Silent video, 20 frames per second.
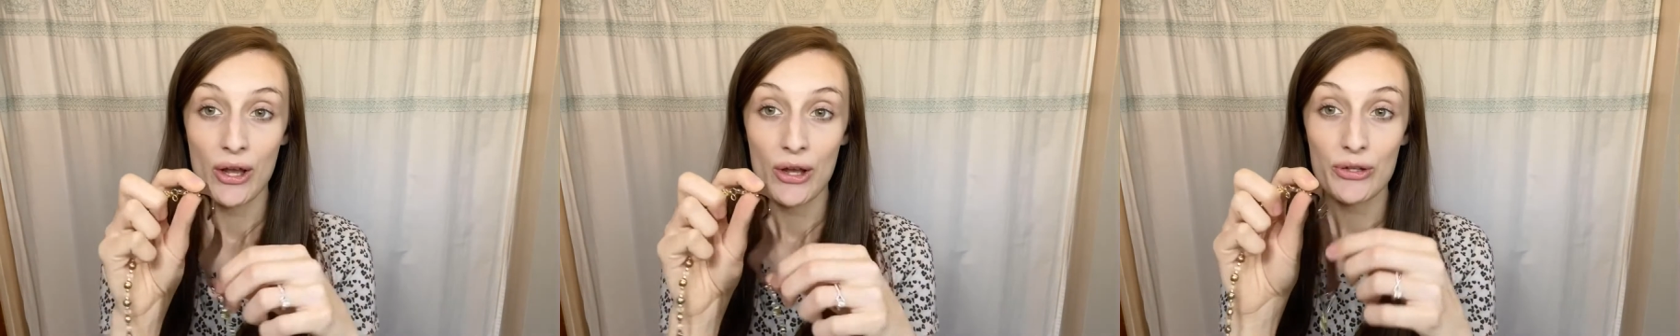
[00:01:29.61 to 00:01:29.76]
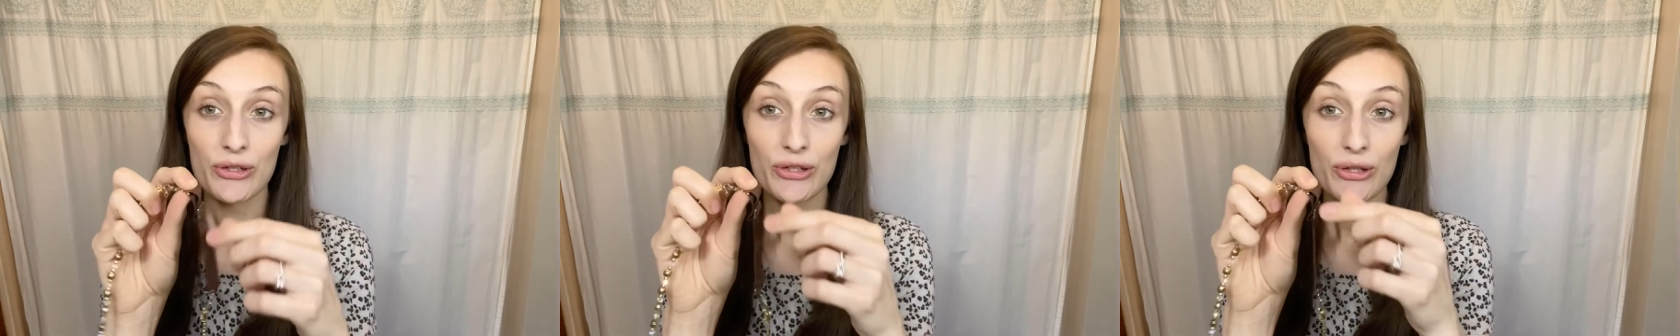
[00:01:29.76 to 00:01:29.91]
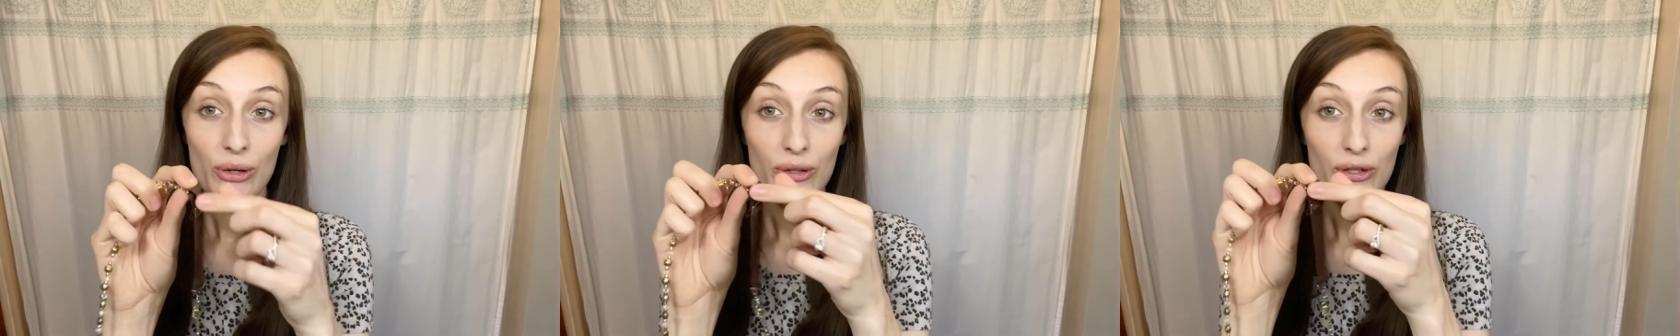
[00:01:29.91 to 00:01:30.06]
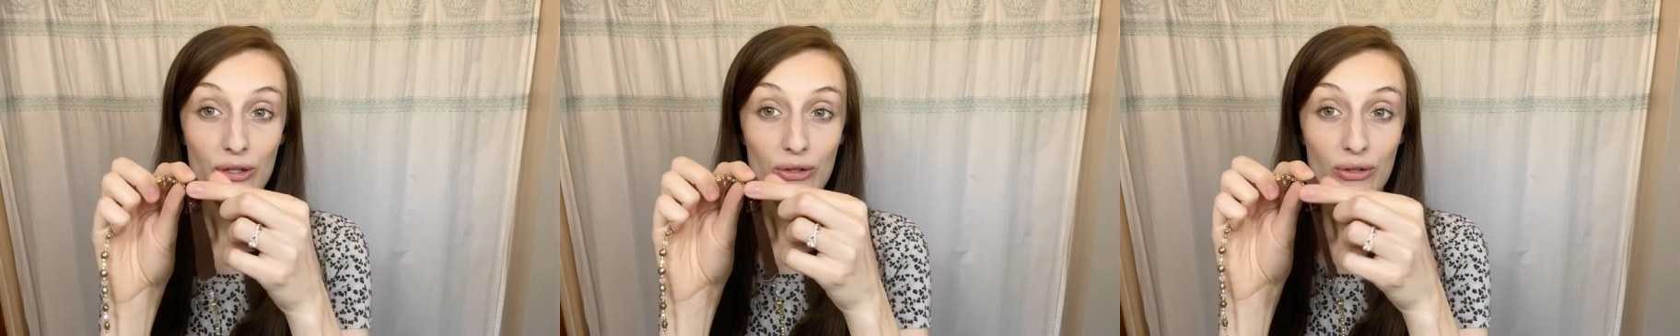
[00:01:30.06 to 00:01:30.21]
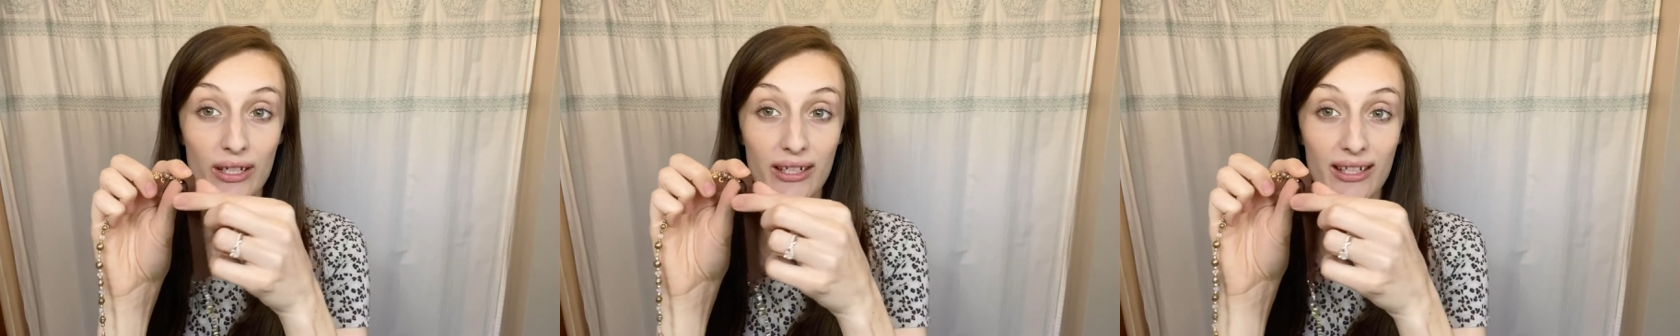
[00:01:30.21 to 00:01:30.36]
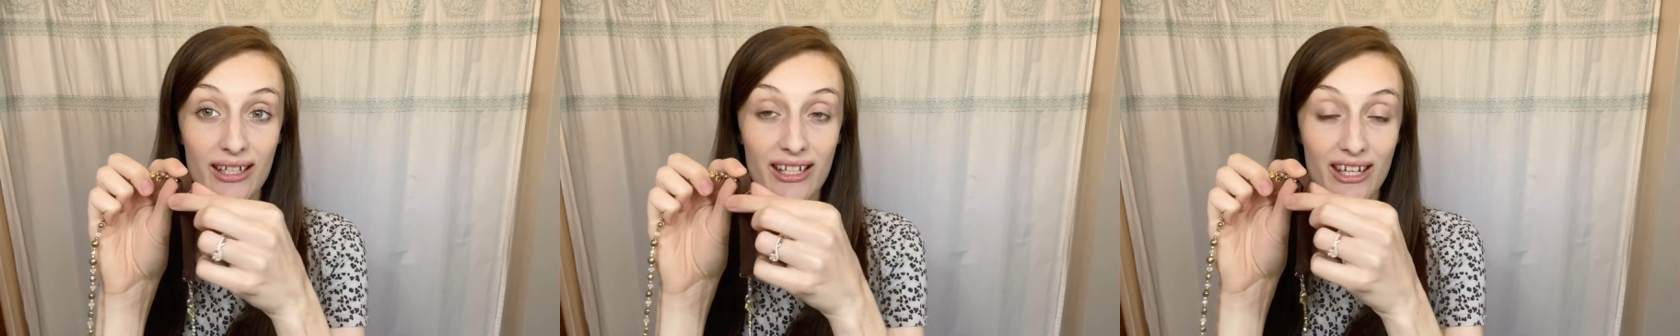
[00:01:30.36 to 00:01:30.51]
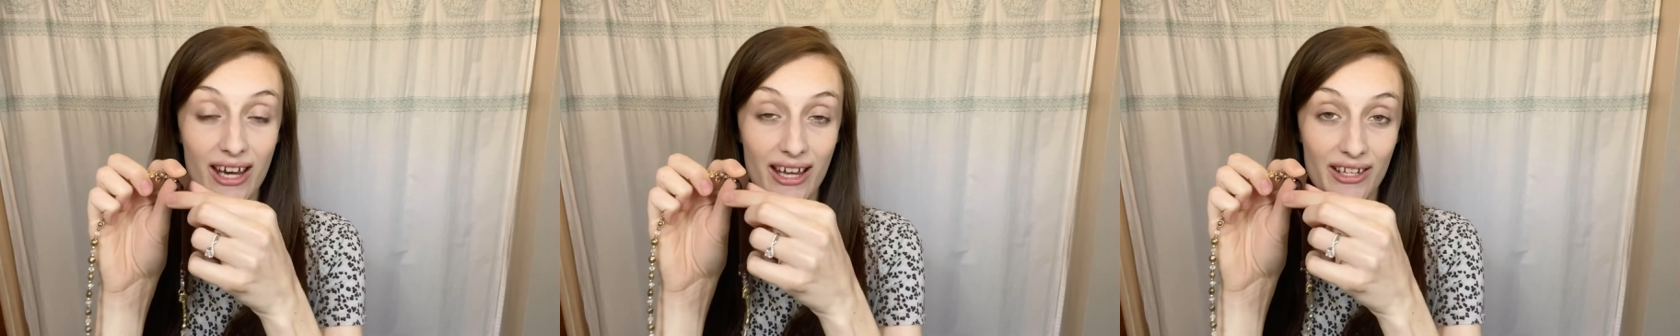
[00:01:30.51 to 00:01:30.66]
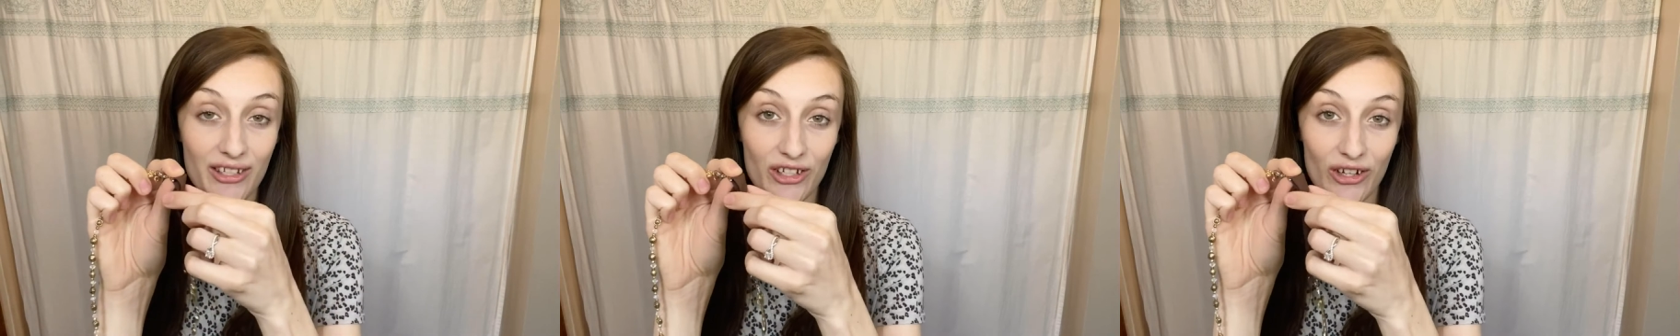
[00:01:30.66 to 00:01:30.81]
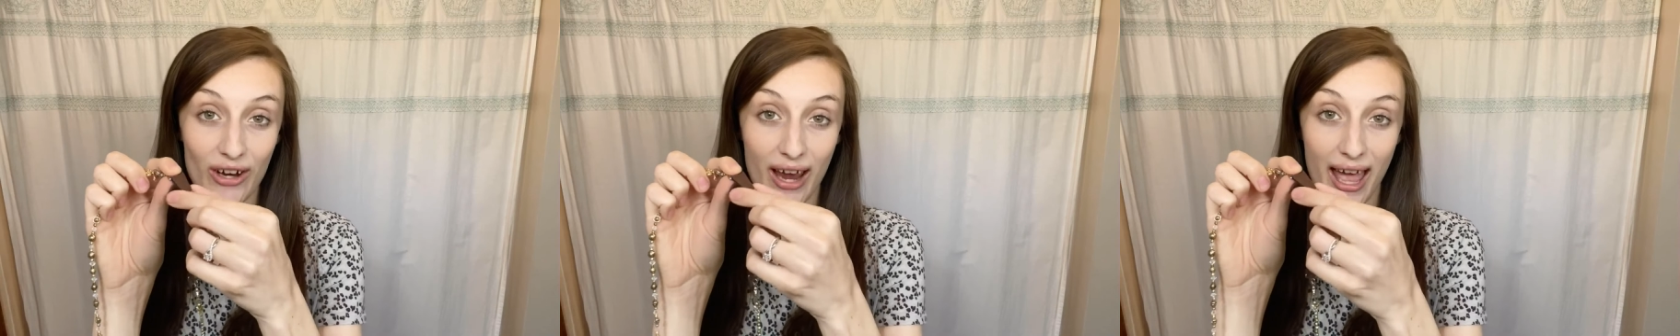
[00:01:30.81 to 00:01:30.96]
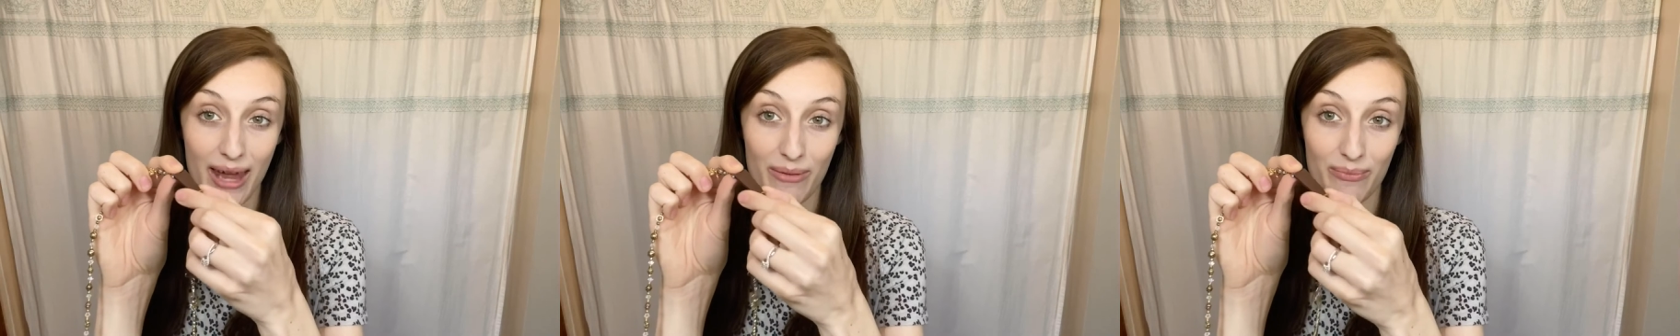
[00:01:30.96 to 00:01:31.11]
So you can adjust
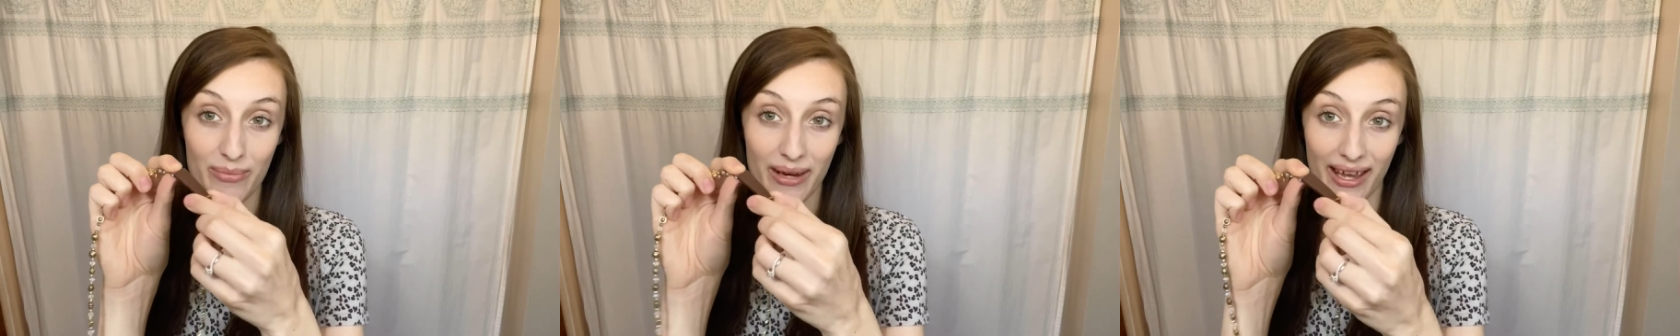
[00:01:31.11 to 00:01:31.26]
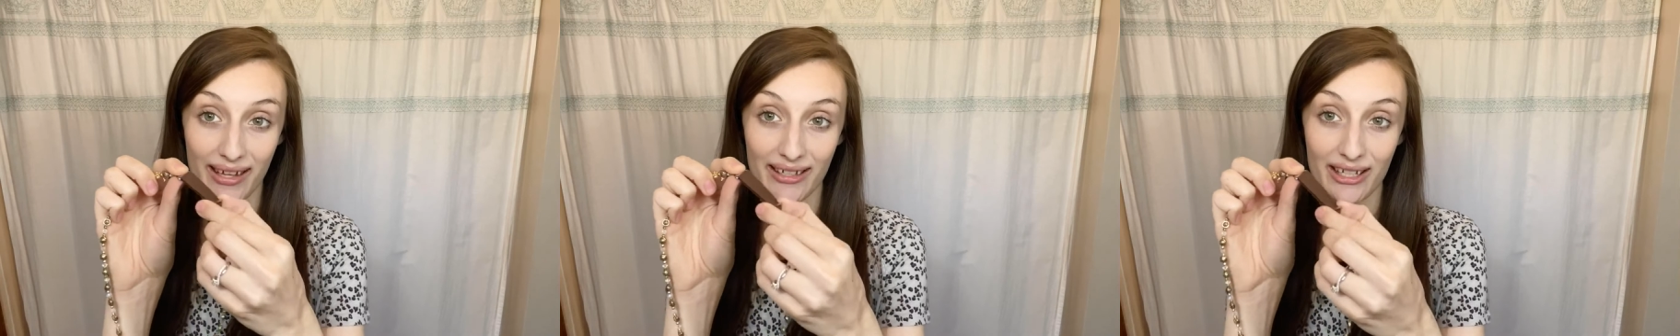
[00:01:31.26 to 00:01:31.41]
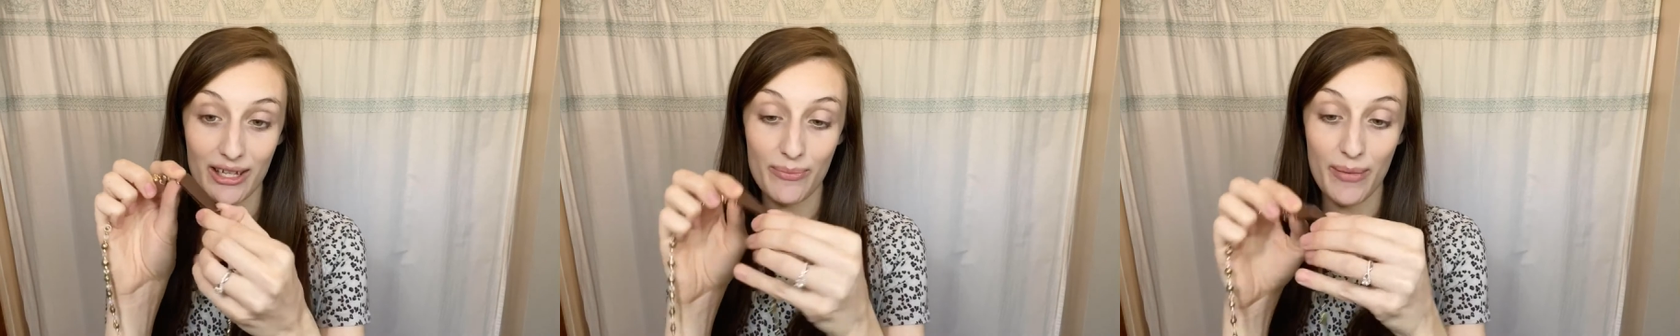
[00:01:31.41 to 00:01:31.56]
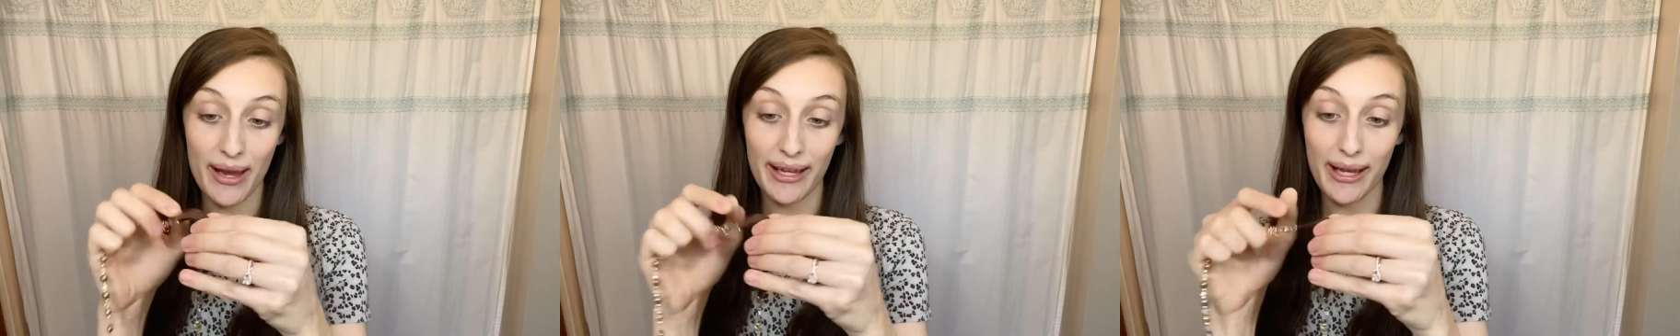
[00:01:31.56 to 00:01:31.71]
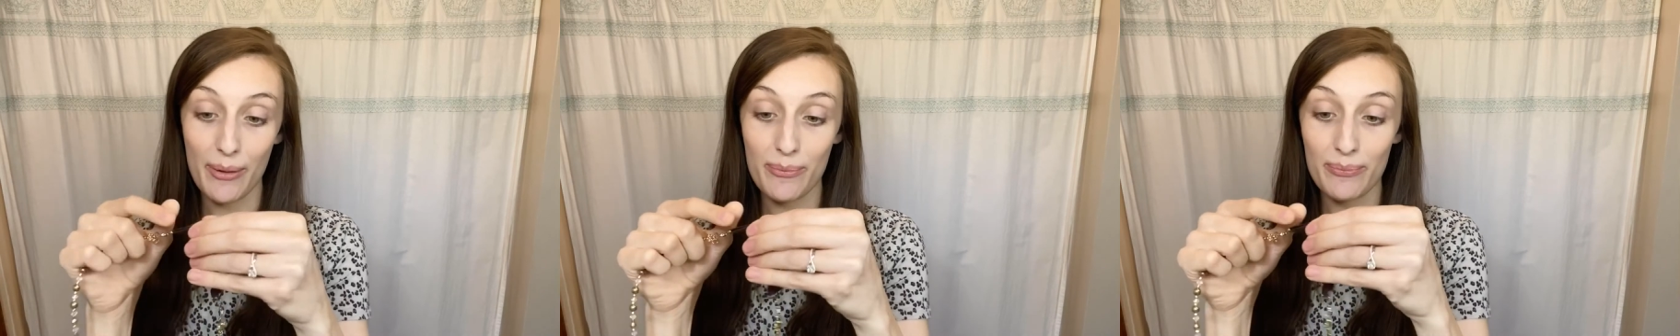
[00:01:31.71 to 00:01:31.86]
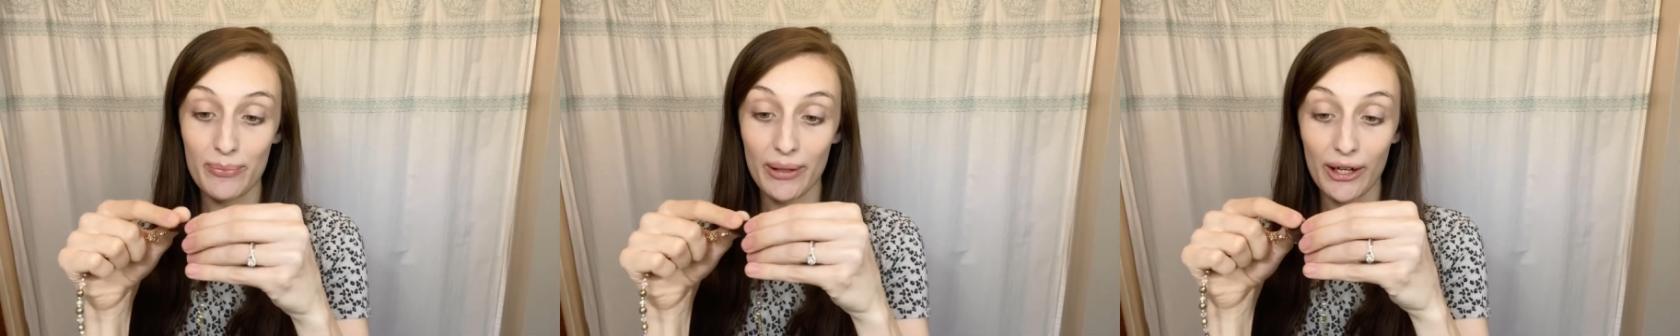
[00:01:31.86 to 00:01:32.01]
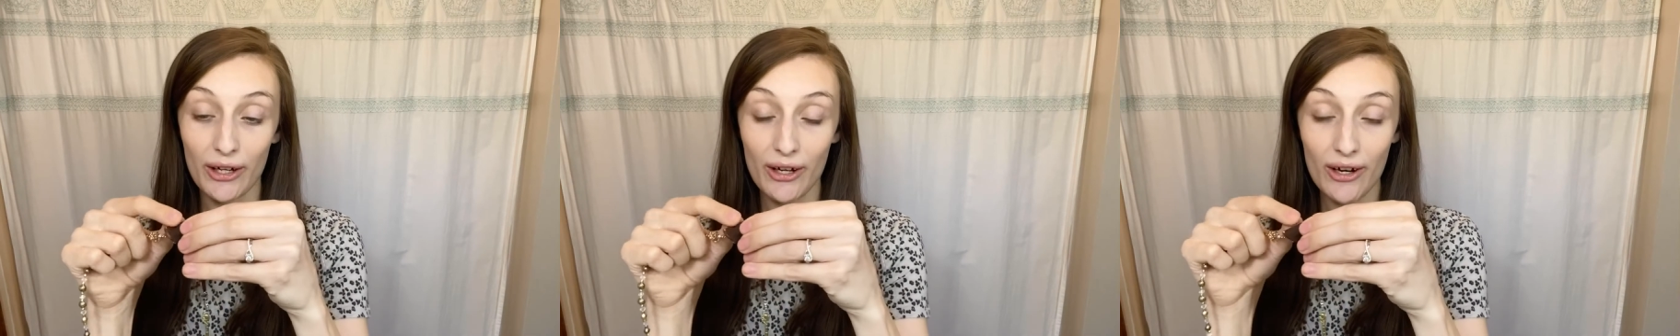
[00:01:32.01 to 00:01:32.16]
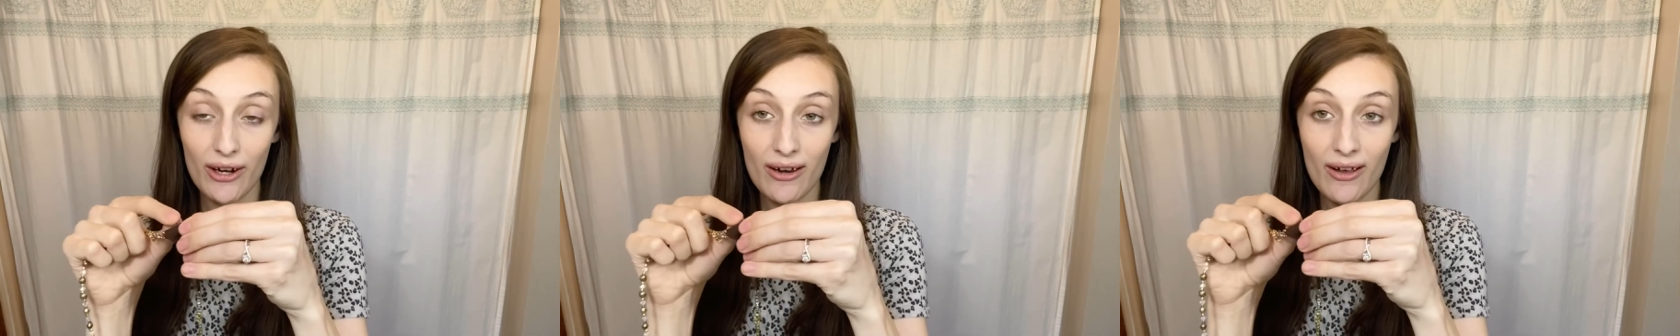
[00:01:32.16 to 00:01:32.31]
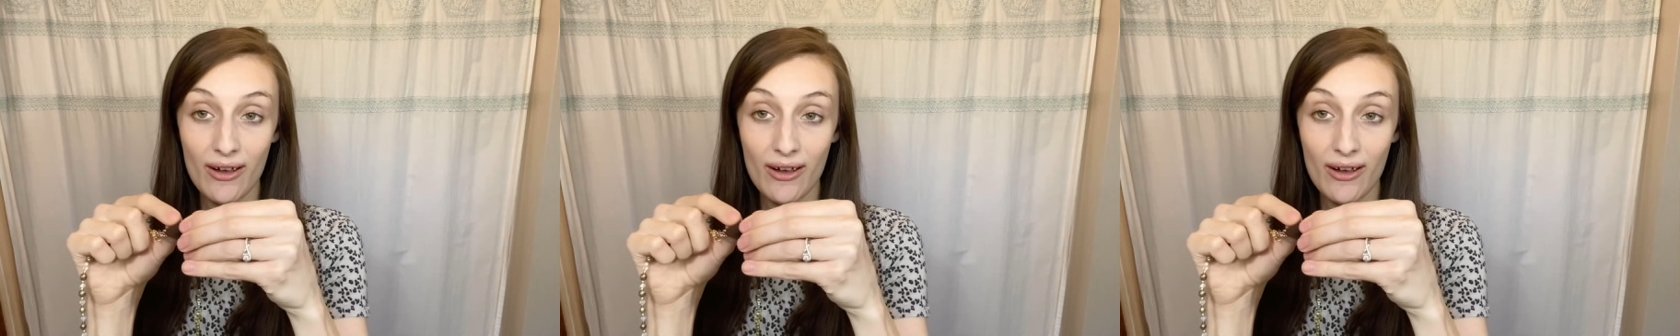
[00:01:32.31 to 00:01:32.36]
your headband to make it bigger